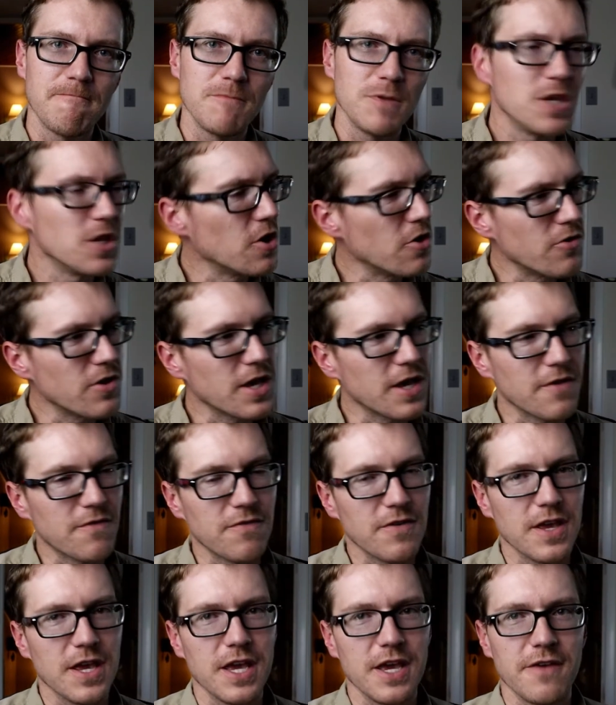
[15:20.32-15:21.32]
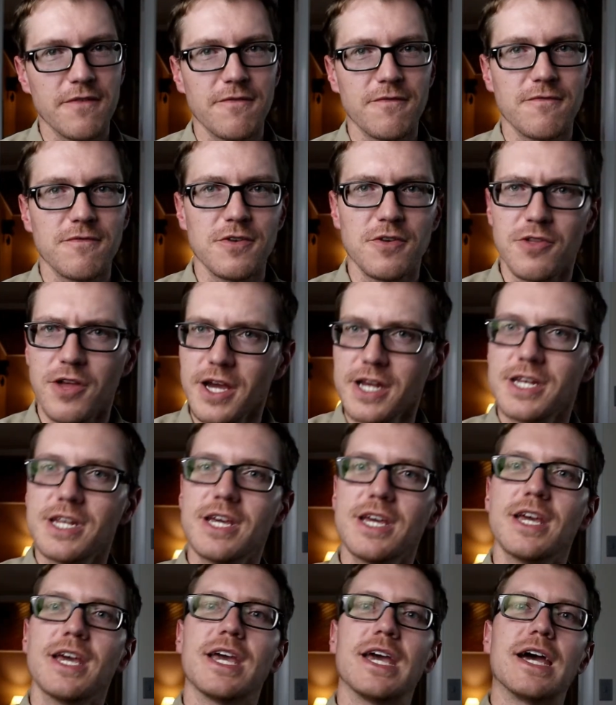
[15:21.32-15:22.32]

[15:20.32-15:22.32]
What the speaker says: you know, if you liked it